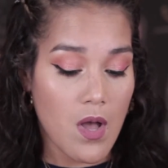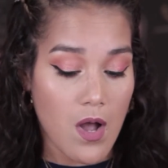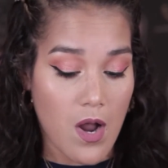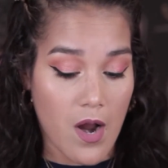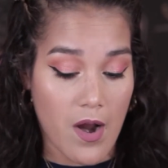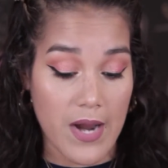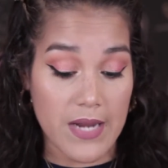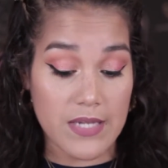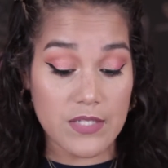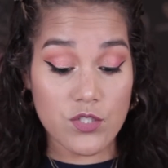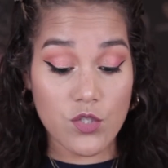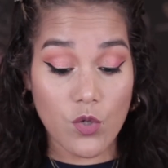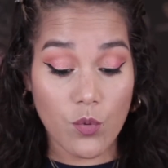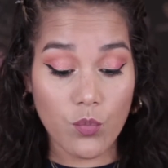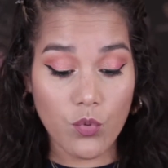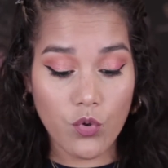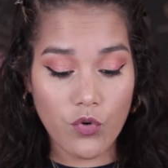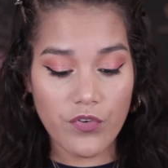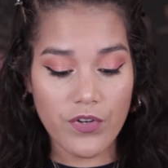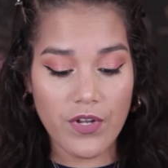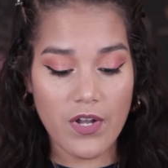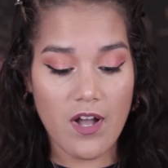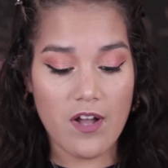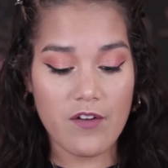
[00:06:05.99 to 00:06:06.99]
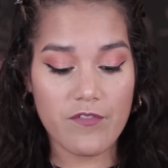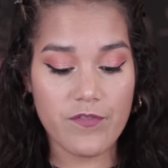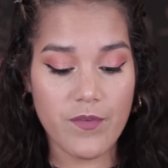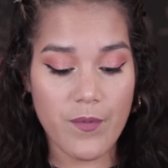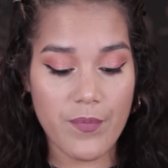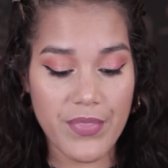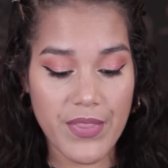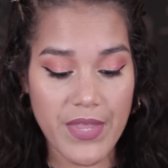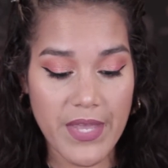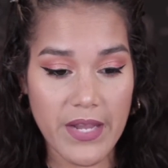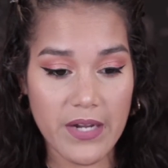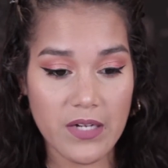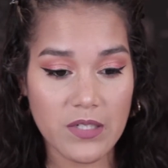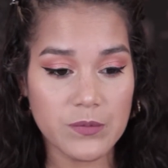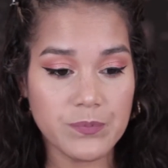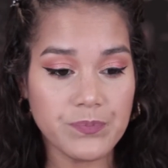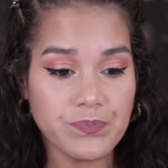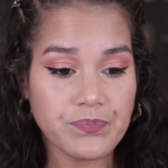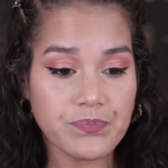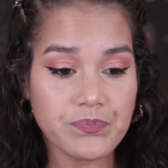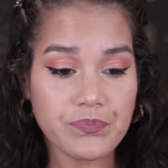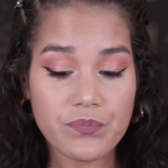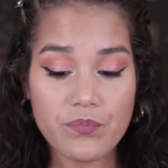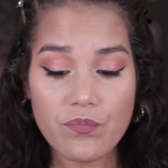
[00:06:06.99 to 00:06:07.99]
All right, so moving on from there
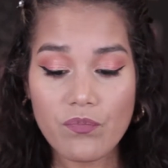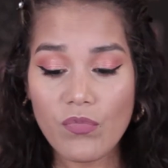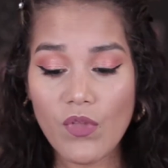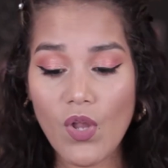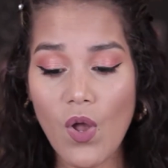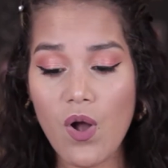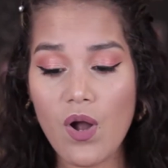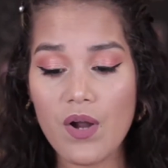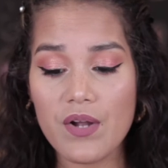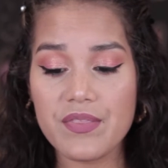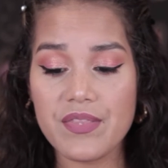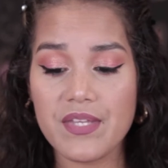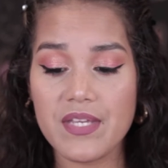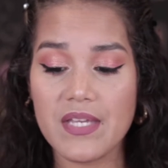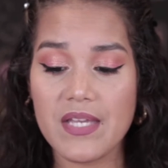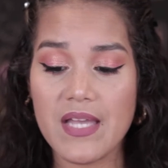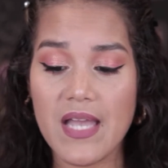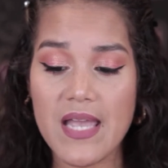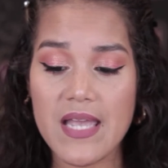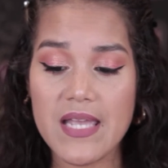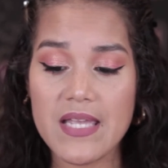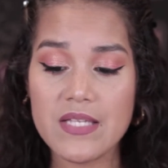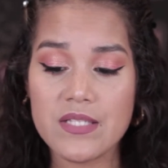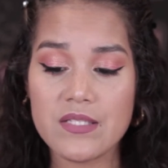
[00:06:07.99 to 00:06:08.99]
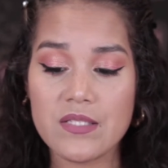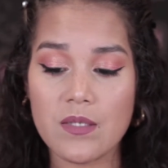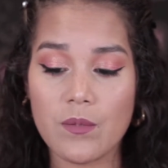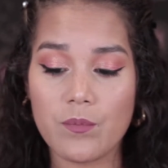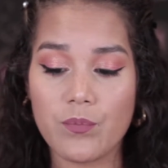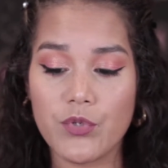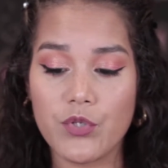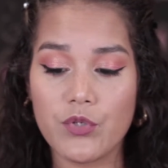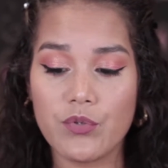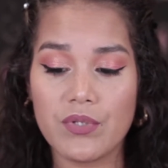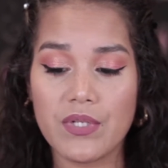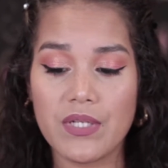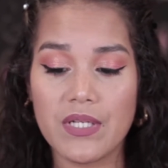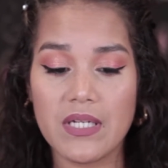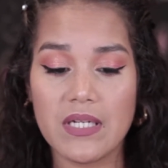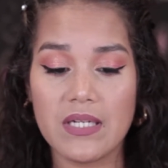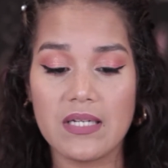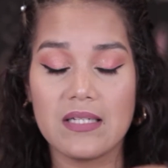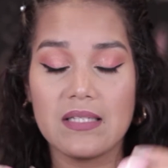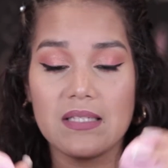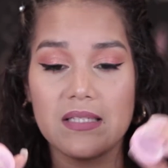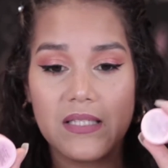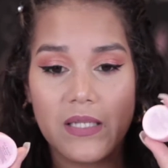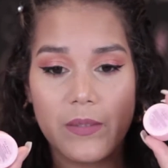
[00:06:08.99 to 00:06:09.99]
are the Ace Beauty
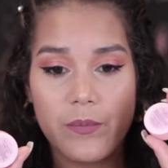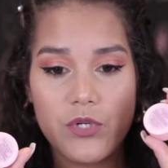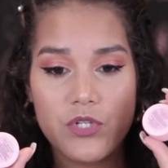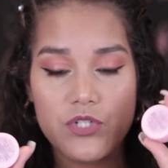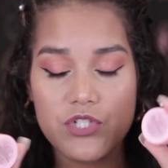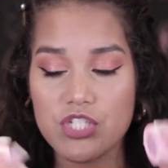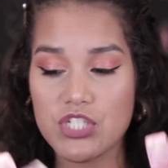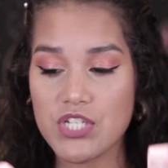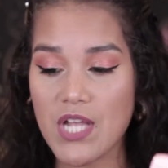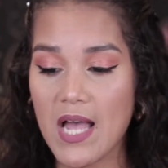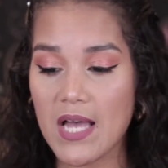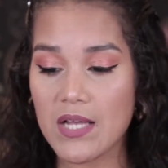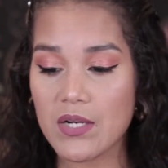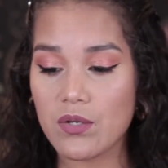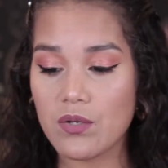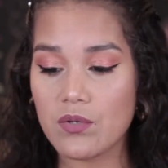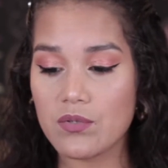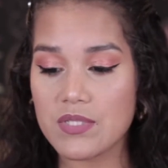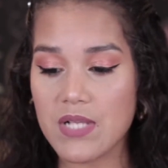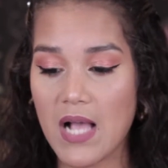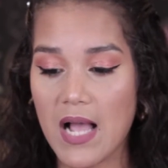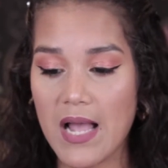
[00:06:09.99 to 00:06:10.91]
Glimmer Shadows.